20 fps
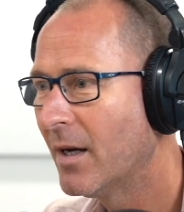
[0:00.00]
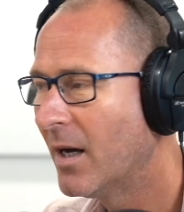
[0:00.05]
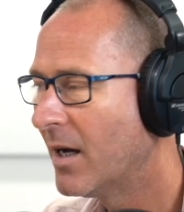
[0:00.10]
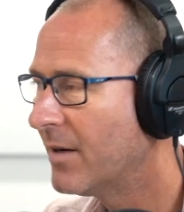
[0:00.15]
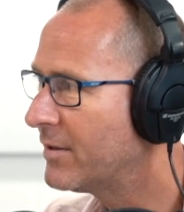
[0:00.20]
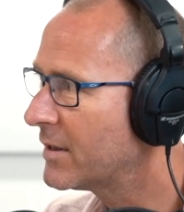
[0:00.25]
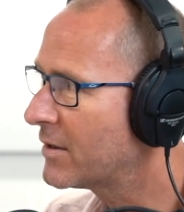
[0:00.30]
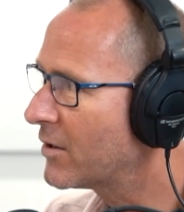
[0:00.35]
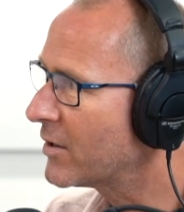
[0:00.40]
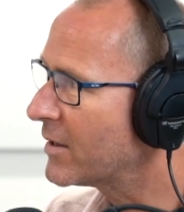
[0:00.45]

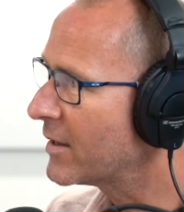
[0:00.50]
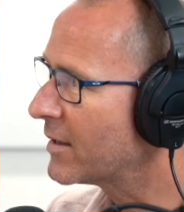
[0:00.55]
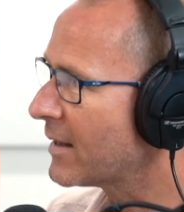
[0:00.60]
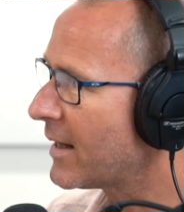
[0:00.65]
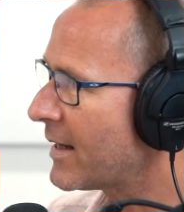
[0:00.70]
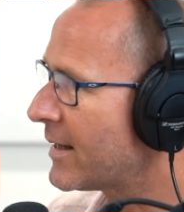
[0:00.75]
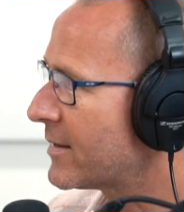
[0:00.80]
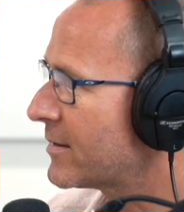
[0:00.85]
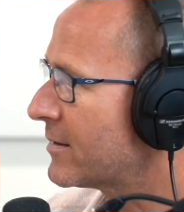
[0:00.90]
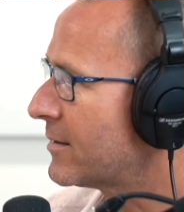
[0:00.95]
Have you got your
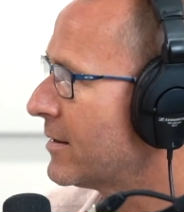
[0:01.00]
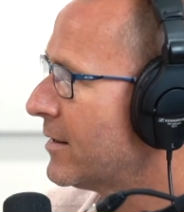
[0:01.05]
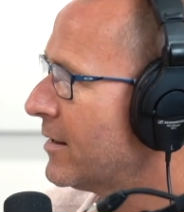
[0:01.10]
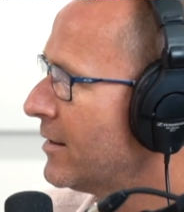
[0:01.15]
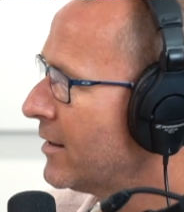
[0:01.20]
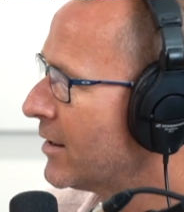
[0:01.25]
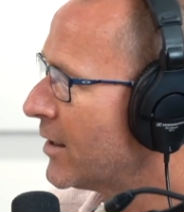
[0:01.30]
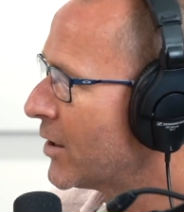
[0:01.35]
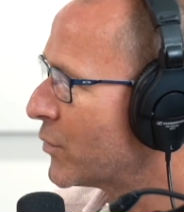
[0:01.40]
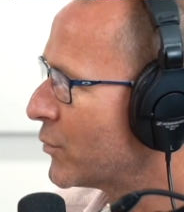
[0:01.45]
last
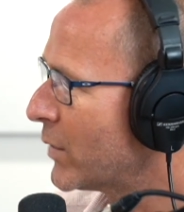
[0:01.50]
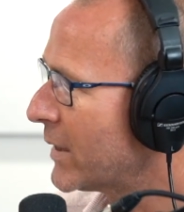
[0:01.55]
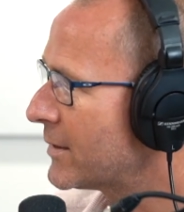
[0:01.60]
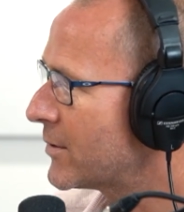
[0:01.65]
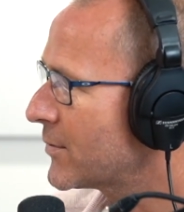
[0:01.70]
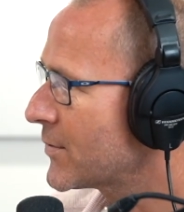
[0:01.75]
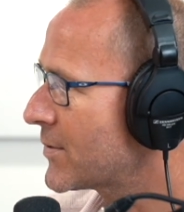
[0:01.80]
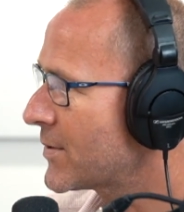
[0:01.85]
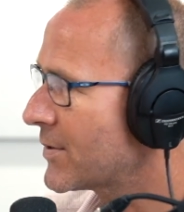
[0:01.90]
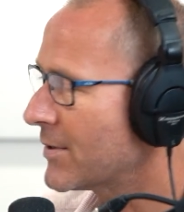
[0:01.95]

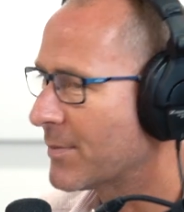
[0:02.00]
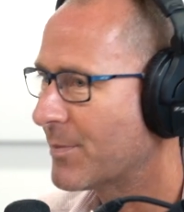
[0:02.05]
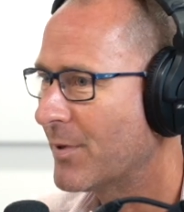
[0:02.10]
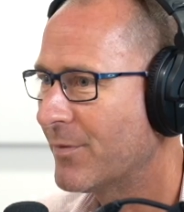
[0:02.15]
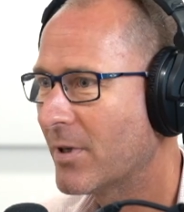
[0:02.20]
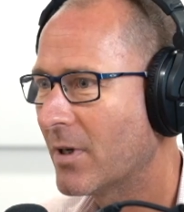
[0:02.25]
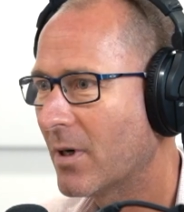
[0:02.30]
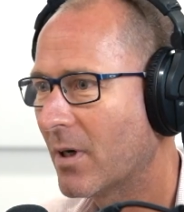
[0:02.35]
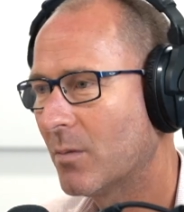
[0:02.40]
rental slip. Have you?